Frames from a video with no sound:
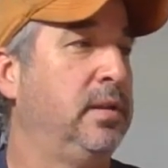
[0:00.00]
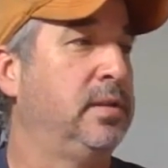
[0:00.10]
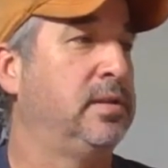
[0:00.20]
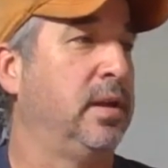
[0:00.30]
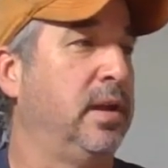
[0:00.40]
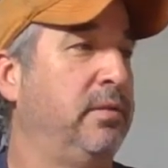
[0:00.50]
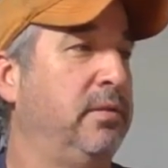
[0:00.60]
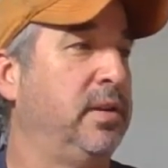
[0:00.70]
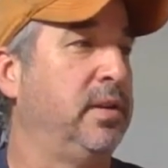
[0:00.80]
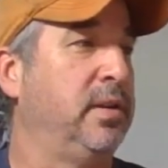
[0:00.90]
Sorry, I'm having
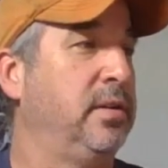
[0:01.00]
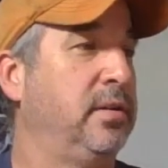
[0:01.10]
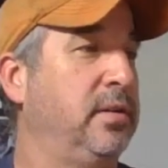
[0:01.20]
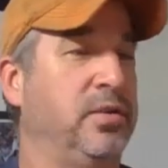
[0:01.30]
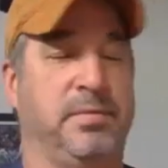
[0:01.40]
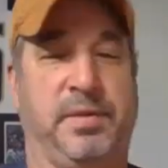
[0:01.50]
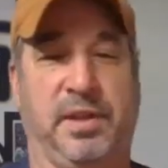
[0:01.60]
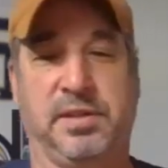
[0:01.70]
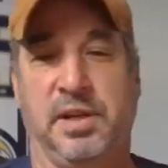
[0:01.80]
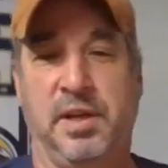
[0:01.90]
to close some
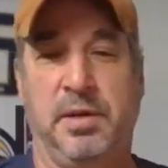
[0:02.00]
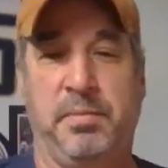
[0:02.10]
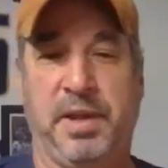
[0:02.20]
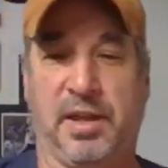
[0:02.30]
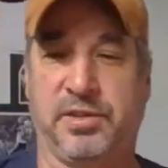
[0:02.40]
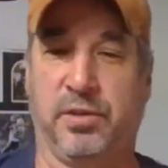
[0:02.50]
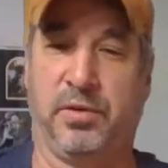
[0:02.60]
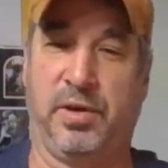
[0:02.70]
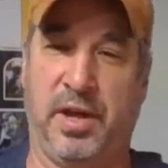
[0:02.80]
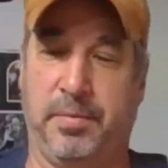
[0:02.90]
things. But yeah,
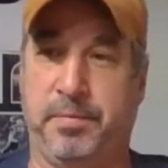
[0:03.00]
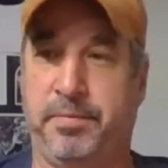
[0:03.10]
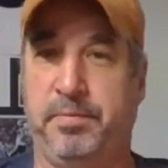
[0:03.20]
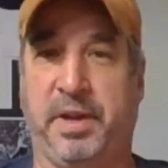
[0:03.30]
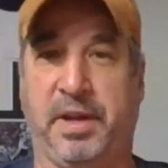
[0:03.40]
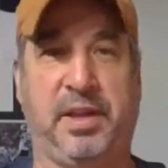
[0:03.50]
so my